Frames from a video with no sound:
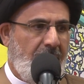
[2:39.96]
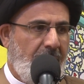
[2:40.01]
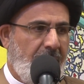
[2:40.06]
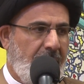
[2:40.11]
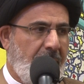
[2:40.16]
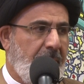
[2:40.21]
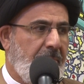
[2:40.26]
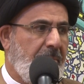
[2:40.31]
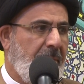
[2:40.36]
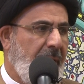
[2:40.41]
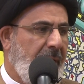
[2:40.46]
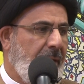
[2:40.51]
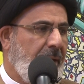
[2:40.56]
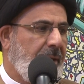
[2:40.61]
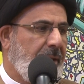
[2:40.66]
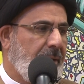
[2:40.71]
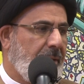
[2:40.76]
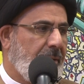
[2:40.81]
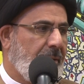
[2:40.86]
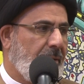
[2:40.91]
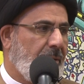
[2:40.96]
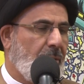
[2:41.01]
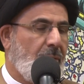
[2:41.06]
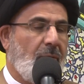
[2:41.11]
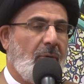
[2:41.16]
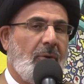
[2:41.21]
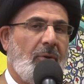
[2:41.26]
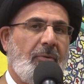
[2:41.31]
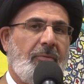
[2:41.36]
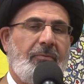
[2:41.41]
The main
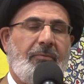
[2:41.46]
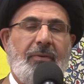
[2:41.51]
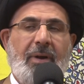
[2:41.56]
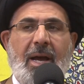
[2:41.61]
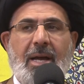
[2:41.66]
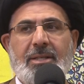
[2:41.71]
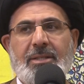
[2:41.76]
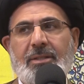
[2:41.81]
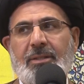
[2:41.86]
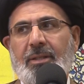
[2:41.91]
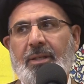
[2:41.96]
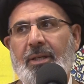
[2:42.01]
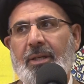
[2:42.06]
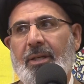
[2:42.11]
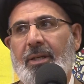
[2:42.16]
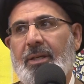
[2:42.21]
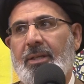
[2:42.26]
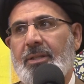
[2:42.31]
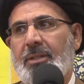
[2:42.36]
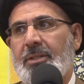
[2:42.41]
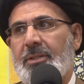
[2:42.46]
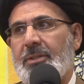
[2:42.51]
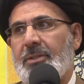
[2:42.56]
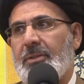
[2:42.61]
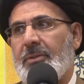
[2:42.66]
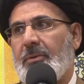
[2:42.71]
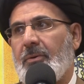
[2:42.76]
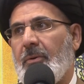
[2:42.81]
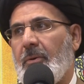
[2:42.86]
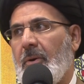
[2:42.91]
goal of fasting
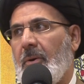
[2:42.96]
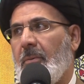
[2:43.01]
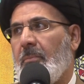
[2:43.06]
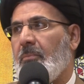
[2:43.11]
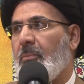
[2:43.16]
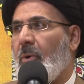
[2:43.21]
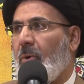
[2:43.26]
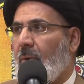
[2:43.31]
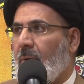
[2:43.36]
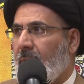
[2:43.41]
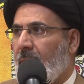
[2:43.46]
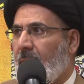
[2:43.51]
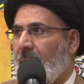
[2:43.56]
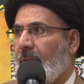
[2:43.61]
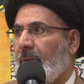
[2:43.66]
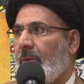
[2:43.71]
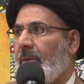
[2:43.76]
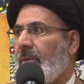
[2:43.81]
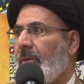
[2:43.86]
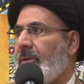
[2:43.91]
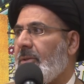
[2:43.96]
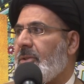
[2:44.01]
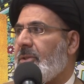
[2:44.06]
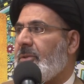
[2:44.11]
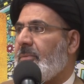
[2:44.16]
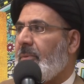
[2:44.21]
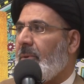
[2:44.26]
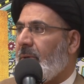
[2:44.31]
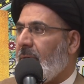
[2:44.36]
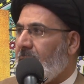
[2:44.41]
is moral,
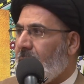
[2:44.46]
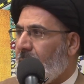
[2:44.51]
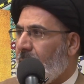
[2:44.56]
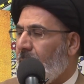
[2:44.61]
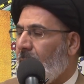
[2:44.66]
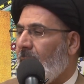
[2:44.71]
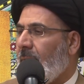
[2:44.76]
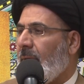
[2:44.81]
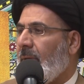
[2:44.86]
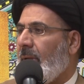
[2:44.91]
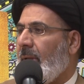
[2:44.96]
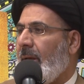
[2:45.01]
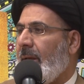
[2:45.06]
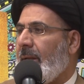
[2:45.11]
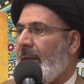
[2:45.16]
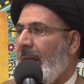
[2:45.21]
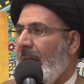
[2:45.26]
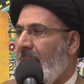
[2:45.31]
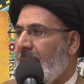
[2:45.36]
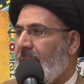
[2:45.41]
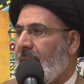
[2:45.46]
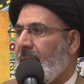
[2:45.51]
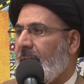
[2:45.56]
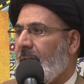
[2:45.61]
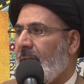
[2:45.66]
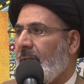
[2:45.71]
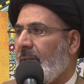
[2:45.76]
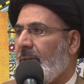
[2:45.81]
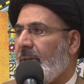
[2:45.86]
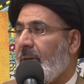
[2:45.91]
spiritual, and
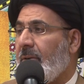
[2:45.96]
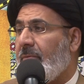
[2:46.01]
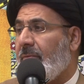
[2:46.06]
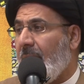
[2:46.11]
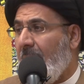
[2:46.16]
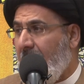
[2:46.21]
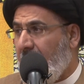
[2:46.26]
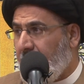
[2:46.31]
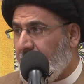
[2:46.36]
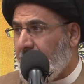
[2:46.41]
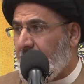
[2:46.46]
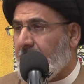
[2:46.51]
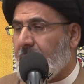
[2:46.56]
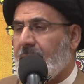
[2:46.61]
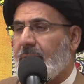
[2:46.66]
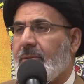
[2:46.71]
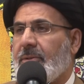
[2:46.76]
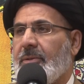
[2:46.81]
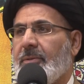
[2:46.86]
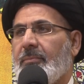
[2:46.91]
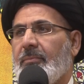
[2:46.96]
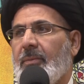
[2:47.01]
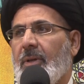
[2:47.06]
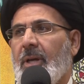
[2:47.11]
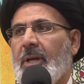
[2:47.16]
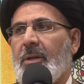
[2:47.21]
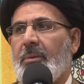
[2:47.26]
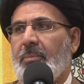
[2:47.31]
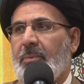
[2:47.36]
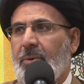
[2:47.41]
ethical refinement
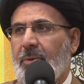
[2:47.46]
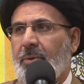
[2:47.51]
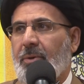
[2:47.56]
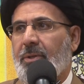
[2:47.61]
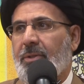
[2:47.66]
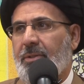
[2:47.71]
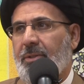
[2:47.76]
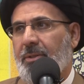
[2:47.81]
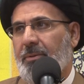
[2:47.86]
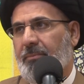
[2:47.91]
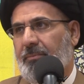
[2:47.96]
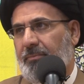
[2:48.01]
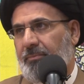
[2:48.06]
and purity.